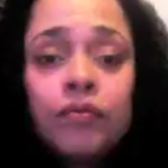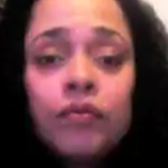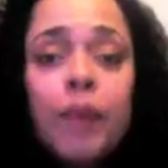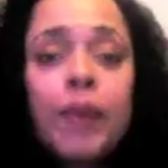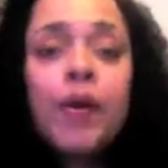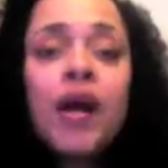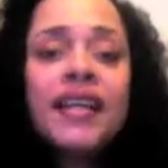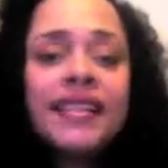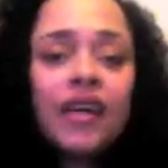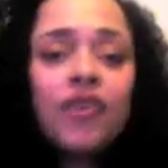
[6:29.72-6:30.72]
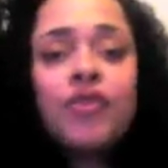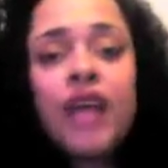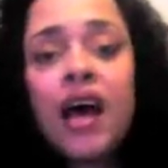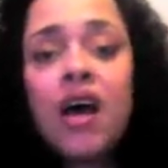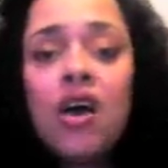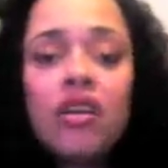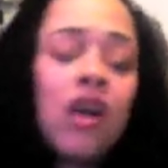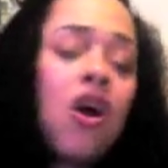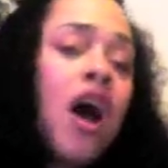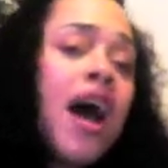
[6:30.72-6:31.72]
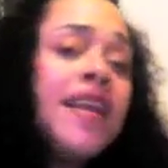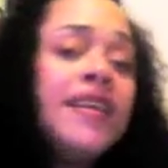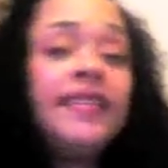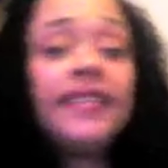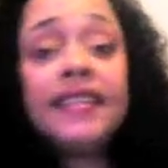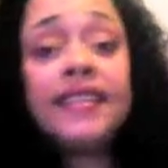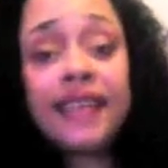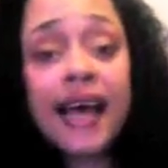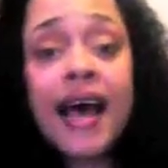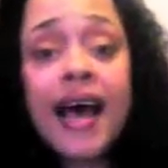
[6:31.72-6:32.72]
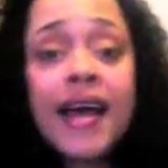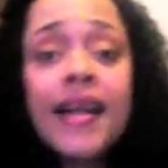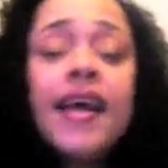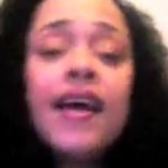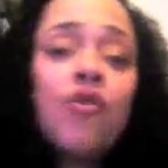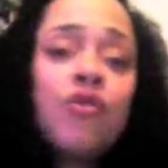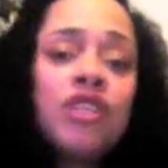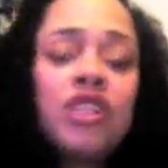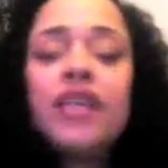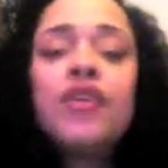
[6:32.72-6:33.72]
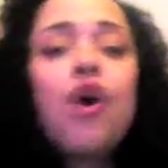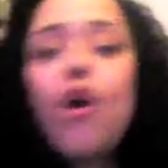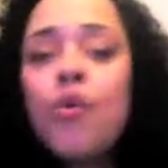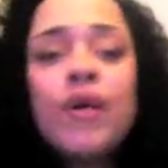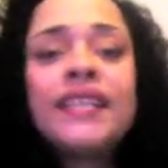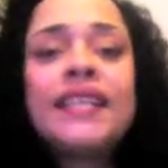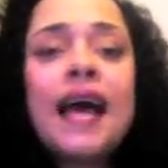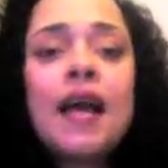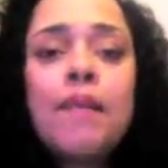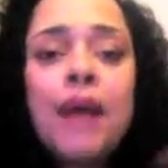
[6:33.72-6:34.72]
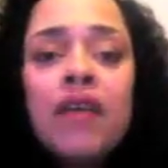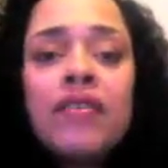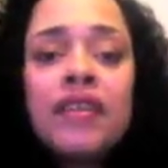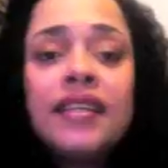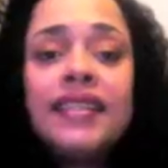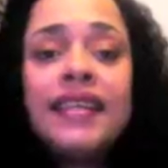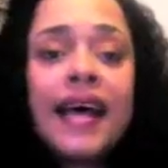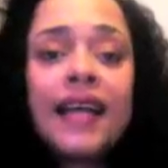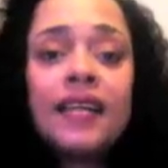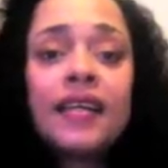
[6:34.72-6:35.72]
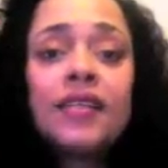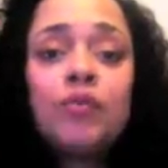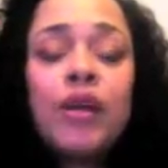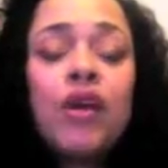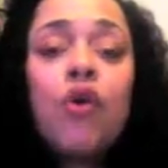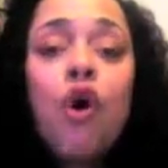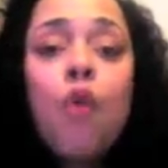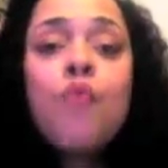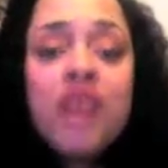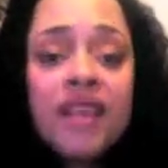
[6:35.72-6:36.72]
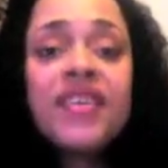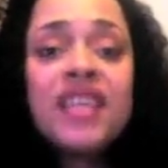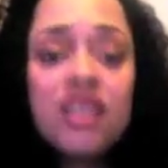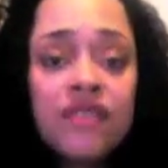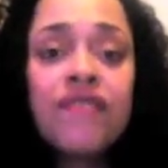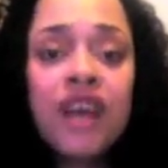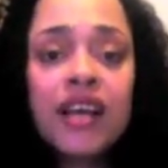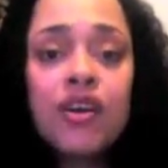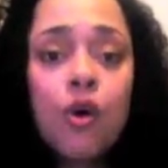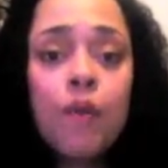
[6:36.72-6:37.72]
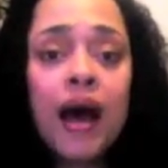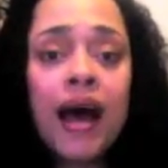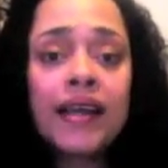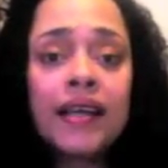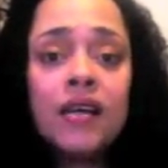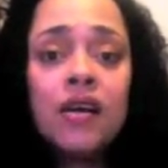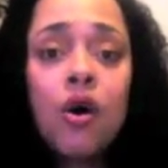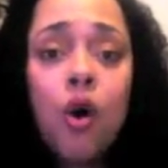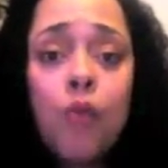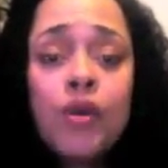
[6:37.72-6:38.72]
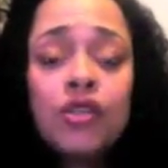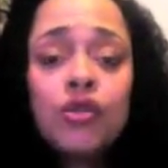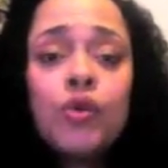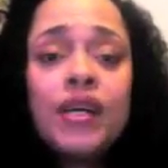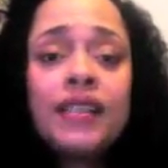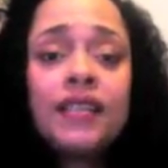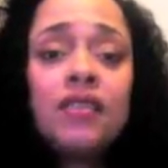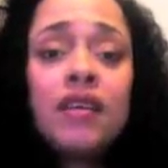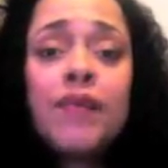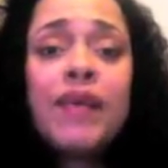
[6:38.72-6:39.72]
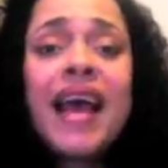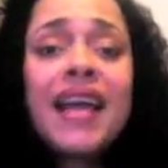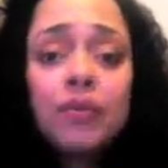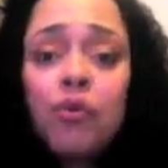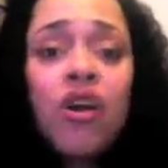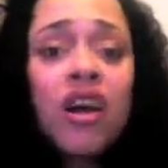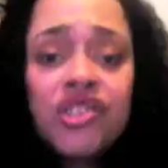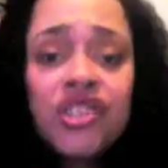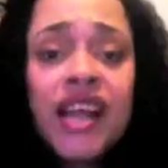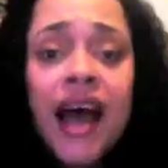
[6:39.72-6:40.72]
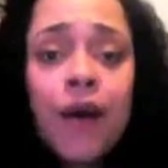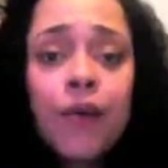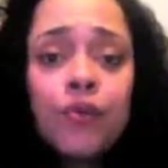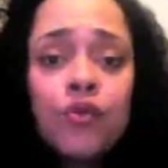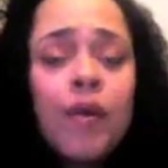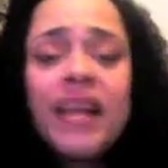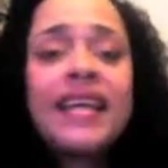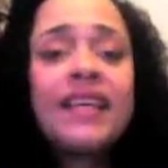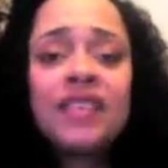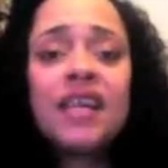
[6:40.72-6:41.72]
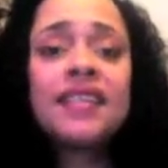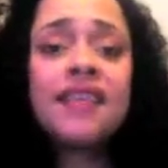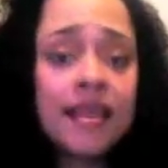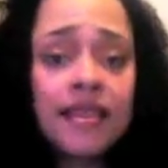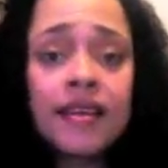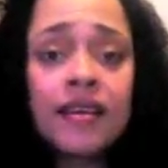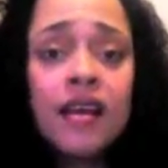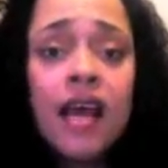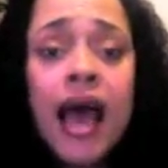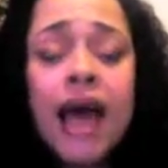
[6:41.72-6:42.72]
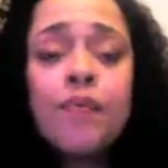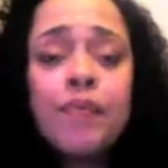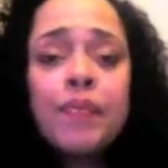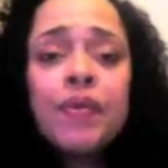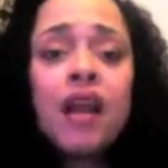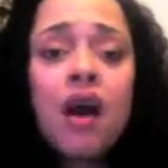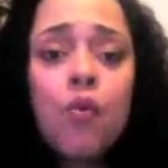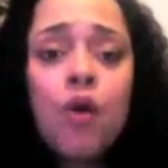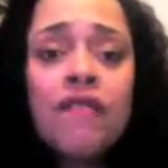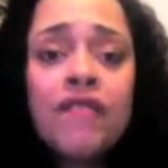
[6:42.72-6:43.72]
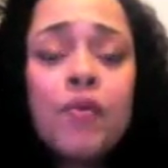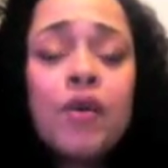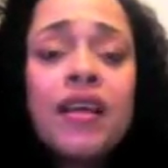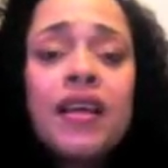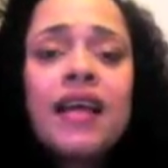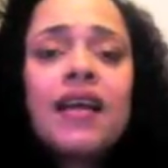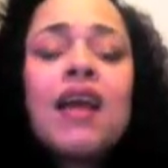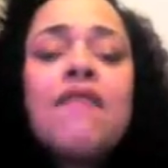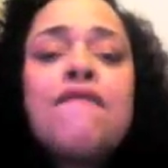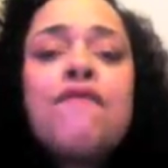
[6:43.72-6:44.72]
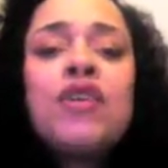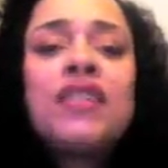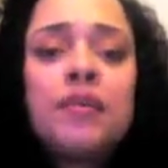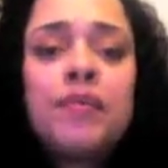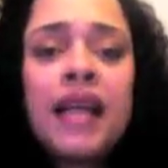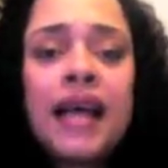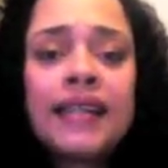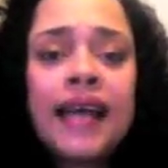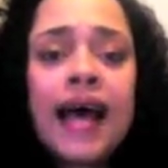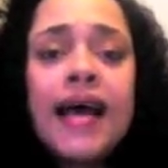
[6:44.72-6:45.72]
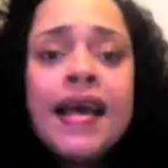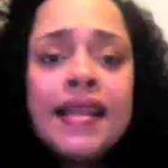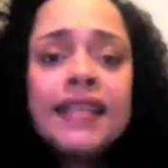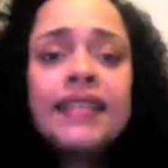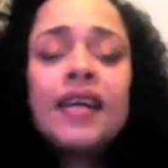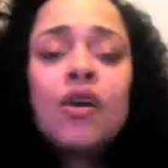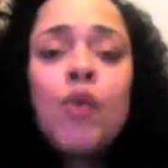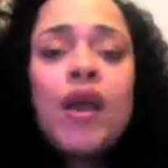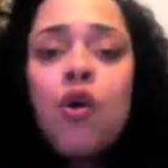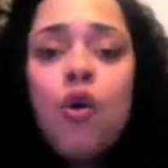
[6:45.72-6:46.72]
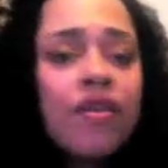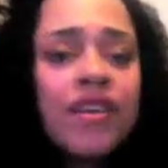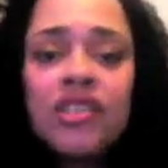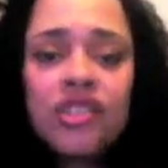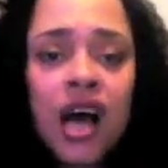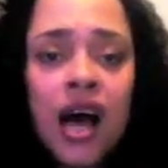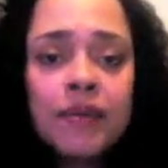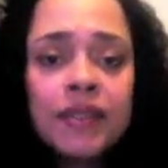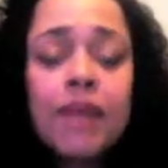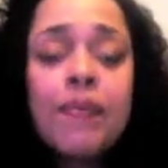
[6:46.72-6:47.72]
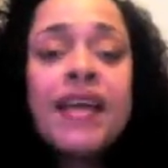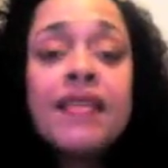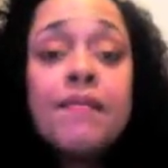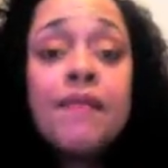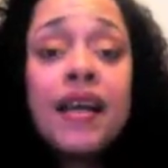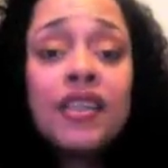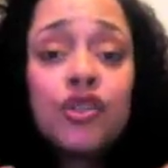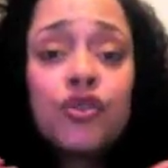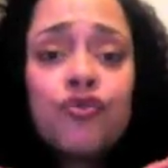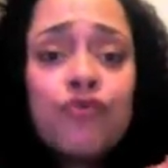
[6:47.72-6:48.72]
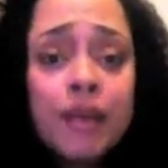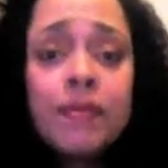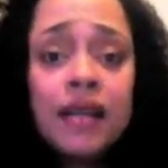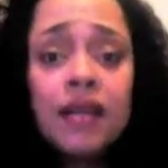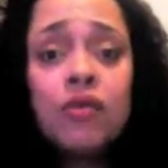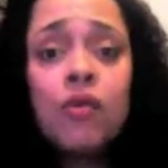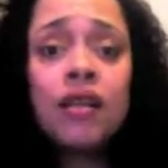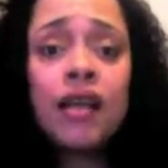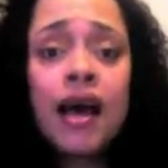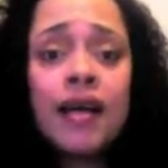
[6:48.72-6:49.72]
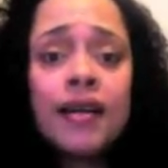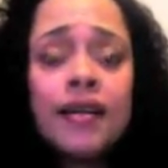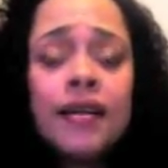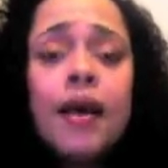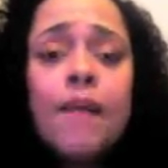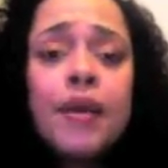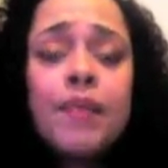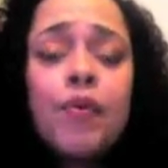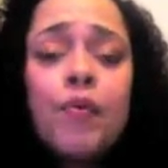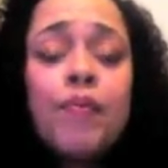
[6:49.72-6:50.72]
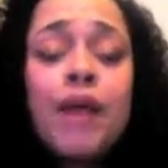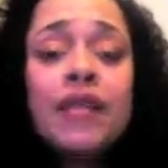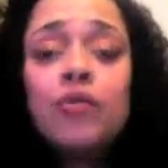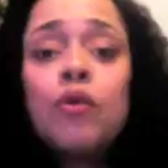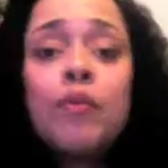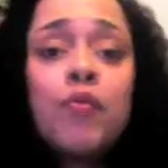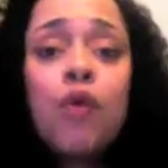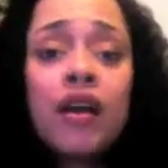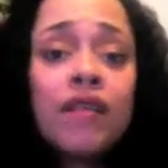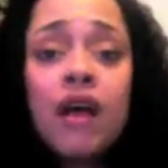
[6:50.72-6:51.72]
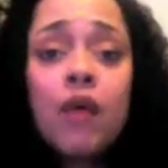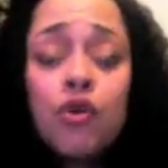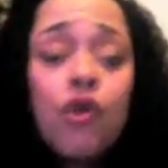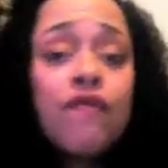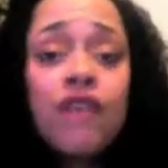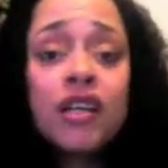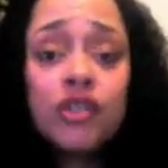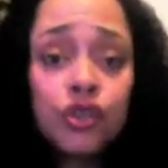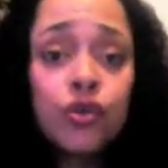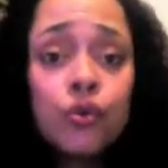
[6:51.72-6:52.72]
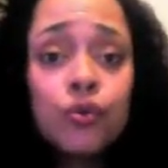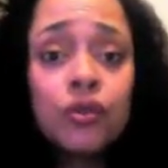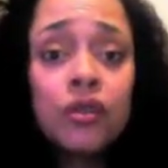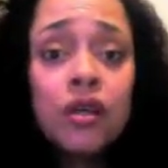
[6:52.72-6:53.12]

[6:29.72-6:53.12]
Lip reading: Now, people are going to tell you that our island's in debt and all this shit. No, it's not about the debt, because we don't owe nothing in fucking nobody. All we do is we export our shit out. Nobody gives us nothing. And the people that are on welfare, well, they're like kind of forced to be like that. They take away all their jobs. They pay them extremely little on the island. People might as well be walking around with no fucking shoes.